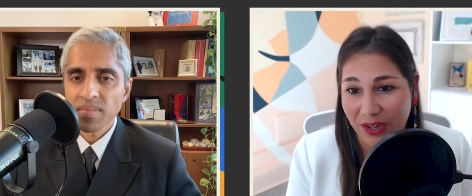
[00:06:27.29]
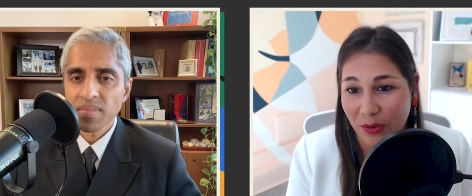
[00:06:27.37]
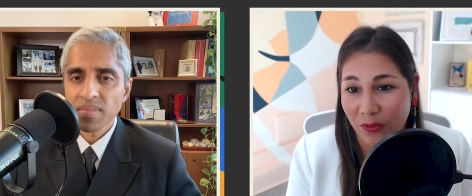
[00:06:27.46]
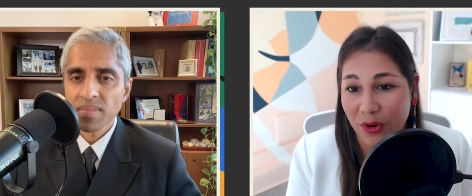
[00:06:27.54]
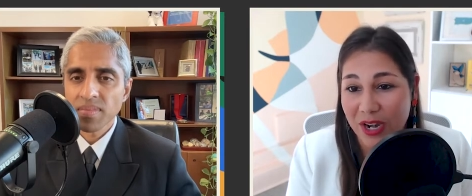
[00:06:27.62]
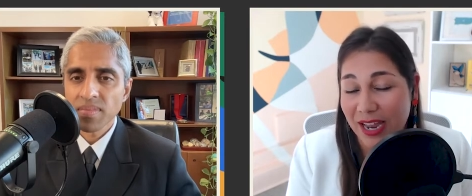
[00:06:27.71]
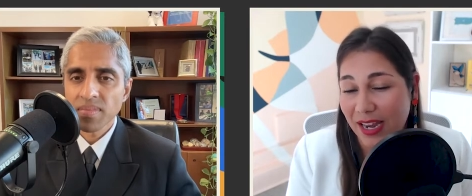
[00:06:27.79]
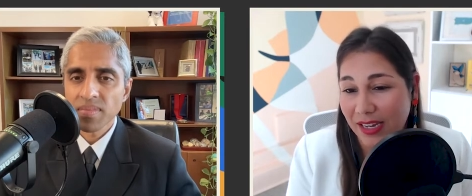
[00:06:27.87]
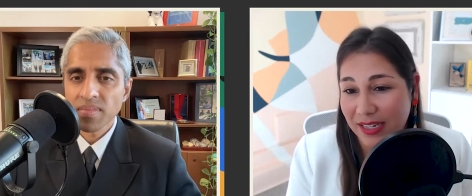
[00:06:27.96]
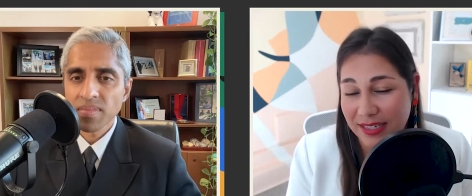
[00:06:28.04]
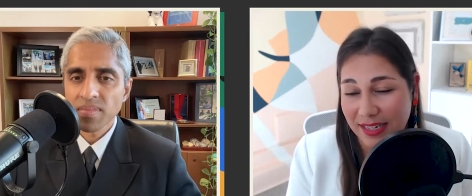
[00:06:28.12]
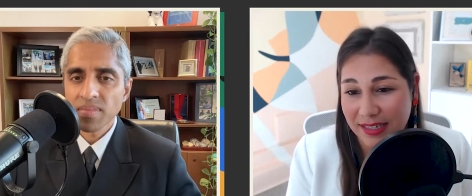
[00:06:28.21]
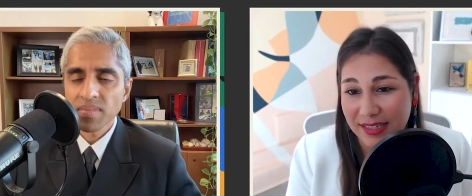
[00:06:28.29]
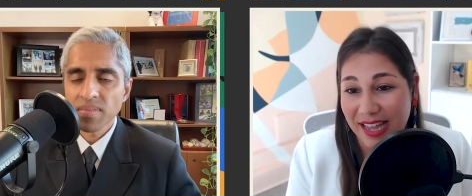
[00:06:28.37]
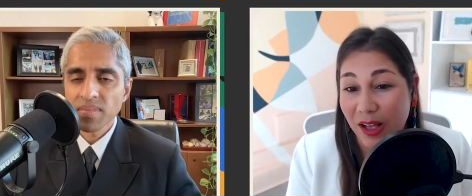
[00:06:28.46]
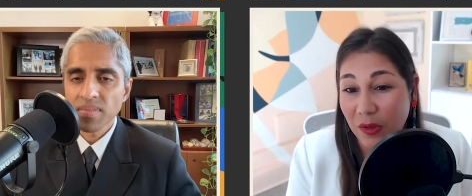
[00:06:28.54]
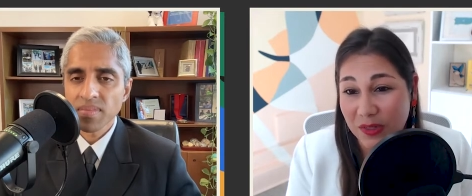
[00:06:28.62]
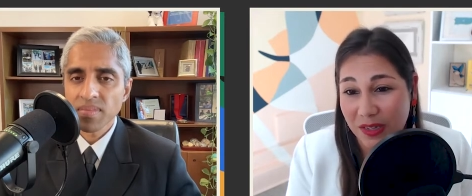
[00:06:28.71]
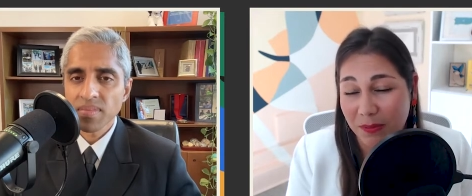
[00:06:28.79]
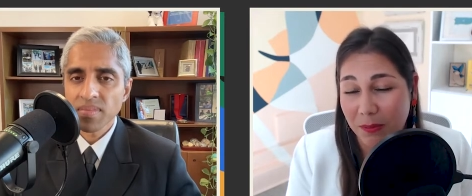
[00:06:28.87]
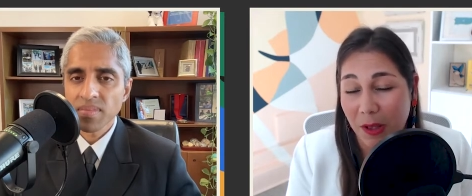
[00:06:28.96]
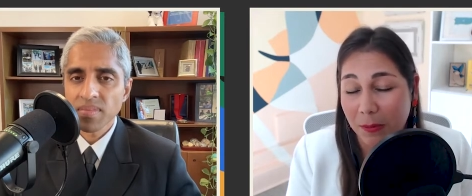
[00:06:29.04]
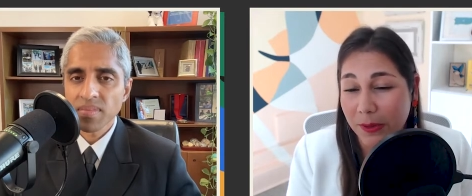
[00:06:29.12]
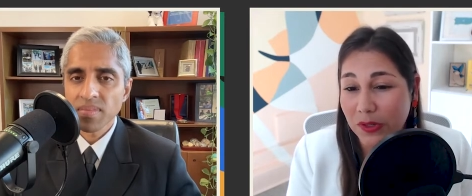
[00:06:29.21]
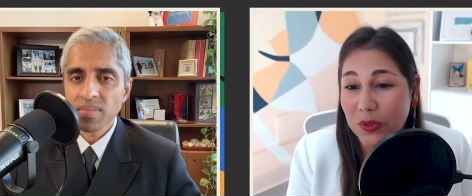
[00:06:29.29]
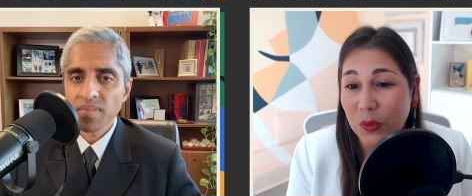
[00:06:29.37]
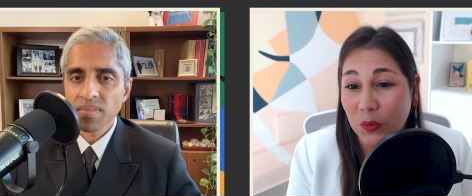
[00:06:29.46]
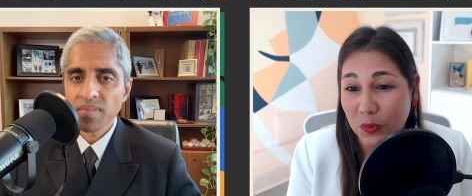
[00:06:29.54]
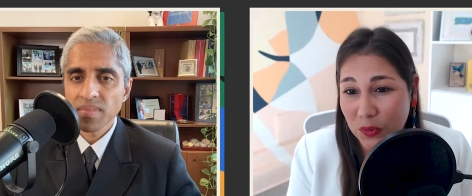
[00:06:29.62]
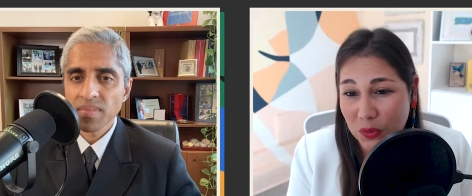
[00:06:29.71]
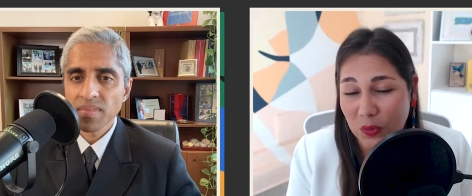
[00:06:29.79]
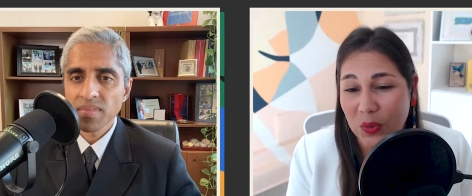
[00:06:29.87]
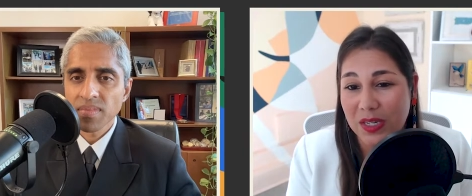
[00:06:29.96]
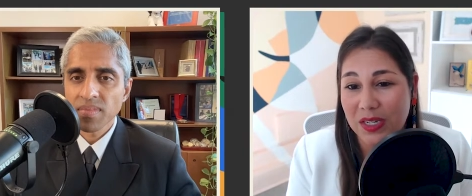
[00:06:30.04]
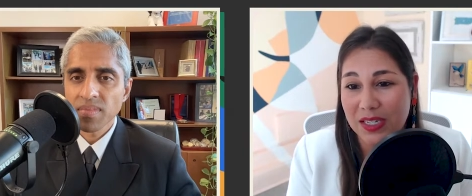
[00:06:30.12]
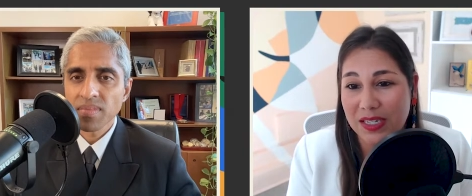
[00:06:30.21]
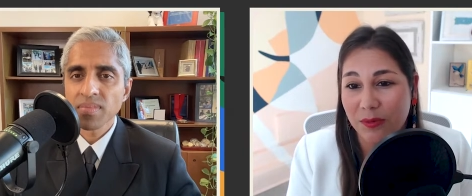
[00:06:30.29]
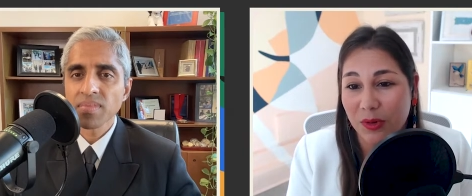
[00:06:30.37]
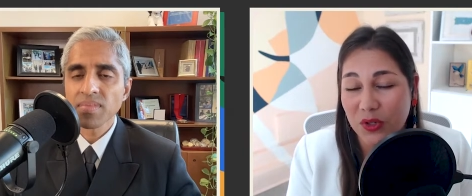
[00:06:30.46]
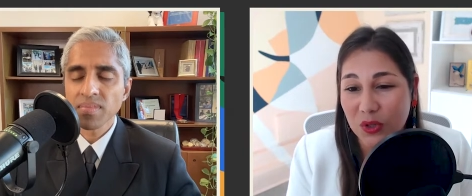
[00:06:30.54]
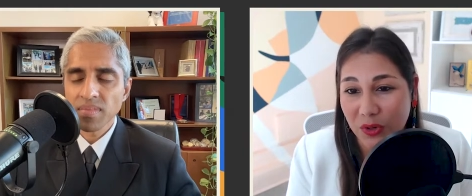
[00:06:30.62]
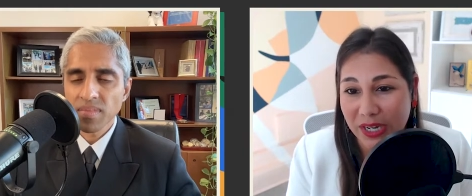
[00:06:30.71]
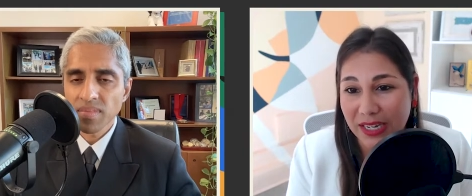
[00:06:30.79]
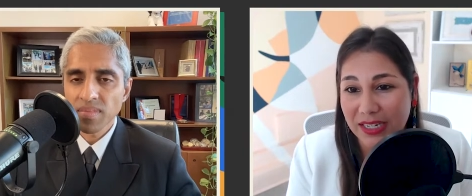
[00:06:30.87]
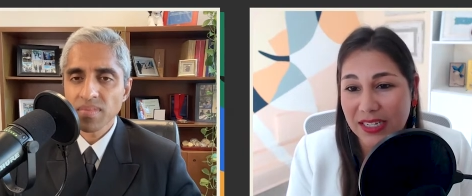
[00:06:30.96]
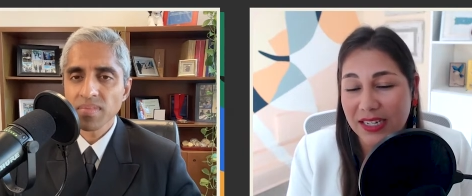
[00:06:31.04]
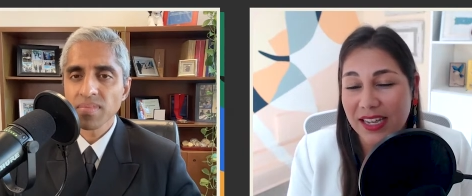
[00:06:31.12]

Speaker 1: Over 96,000 public school students were screened.